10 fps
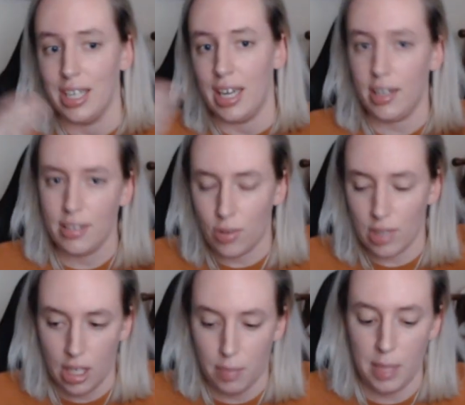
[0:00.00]
And I know a
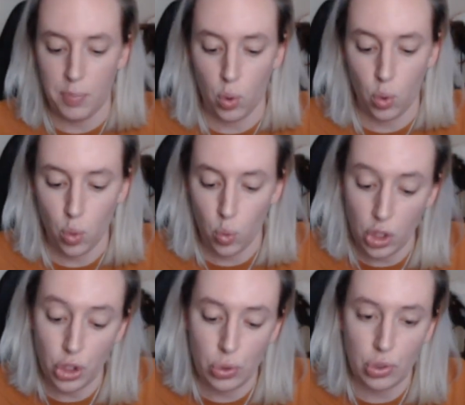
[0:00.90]
lot of people will
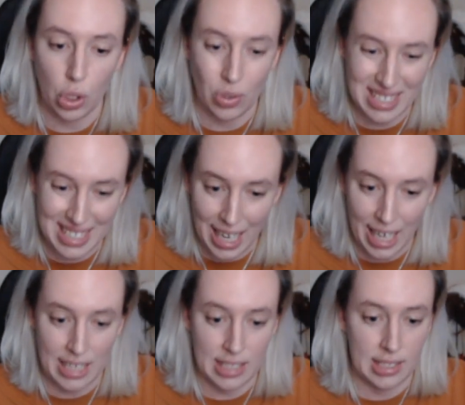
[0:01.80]
use those
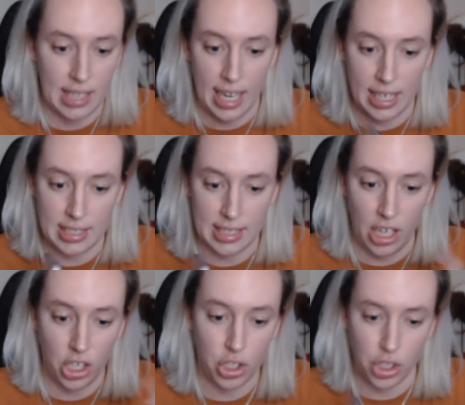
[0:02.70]
guides as a
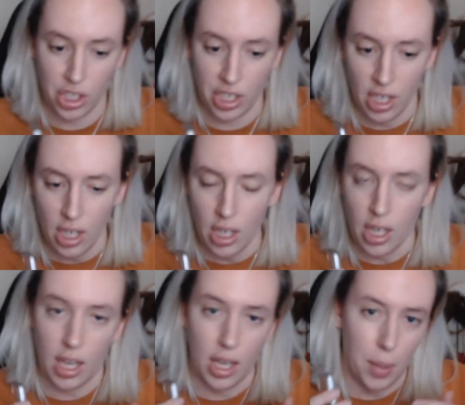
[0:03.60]
good
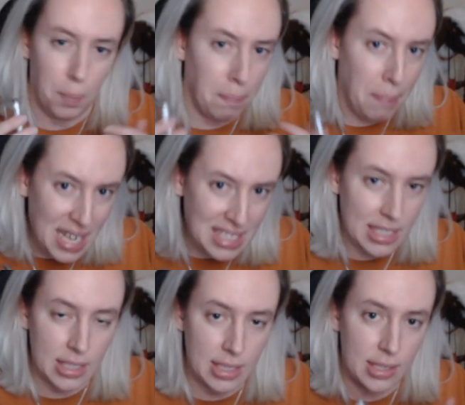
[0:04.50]

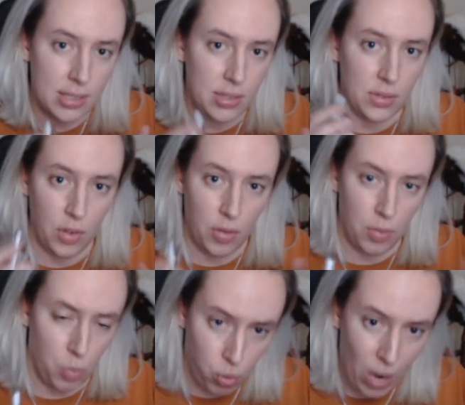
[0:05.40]
basis
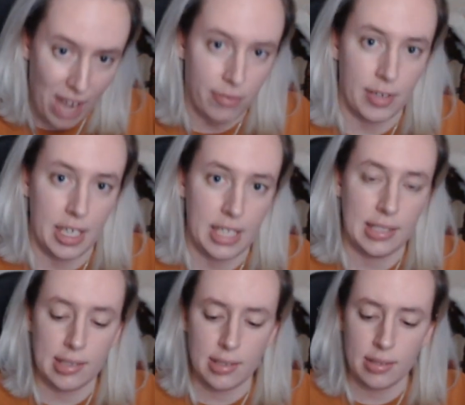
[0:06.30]

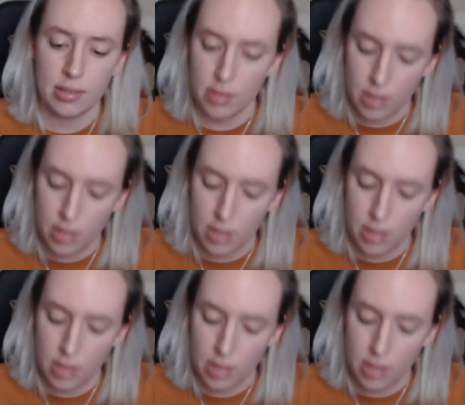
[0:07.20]
reference.